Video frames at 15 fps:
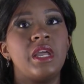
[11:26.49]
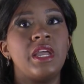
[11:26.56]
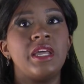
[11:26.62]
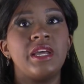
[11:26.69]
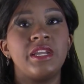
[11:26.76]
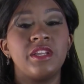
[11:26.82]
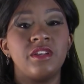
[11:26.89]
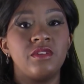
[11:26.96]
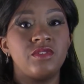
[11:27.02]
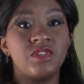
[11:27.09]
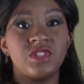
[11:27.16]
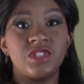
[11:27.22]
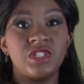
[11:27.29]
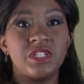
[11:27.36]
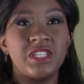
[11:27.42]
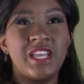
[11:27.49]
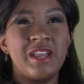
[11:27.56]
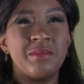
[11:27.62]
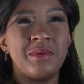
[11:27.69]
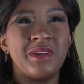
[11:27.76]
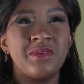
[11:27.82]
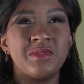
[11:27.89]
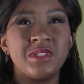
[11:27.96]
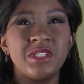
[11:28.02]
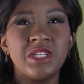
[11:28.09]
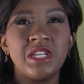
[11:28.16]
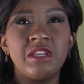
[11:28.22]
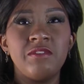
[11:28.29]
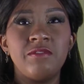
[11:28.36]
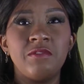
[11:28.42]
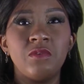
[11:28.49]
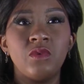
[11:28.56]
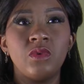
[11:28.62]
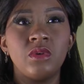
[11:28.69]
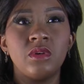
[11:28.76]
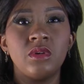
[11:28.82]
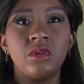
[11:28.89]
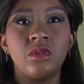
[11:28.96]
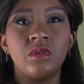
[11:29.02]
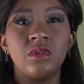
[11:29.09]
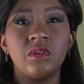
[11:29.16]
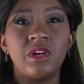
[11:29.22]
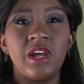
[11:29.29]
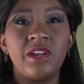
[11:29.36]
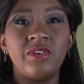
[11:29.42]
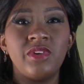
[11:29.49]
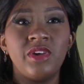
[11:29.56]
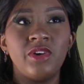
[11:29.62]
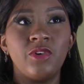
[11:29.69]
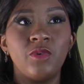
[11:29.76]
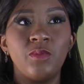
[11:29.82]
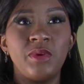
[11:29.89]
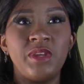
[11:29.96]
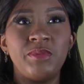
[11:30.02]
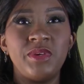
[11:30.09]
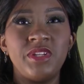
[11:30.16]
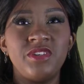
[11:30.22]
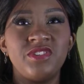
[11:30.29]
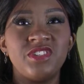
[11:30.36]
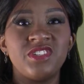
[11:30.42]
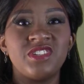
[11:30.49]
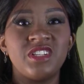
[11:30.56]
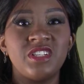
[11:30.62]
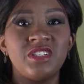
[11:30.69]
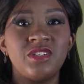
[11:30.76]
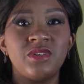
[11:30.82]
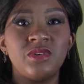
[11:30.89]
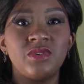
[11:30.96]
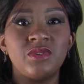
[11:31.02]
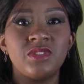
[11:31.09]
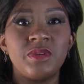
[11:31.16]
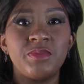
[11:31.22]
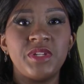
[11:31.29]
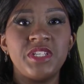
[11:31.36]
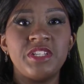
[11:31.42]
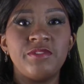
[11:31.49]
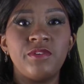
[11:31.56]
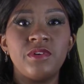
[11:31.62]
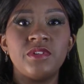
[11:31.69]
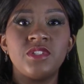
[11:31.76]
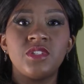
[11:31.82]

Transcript: And I could have just done that, but I was looking for, I don't know, maybe just a little something different.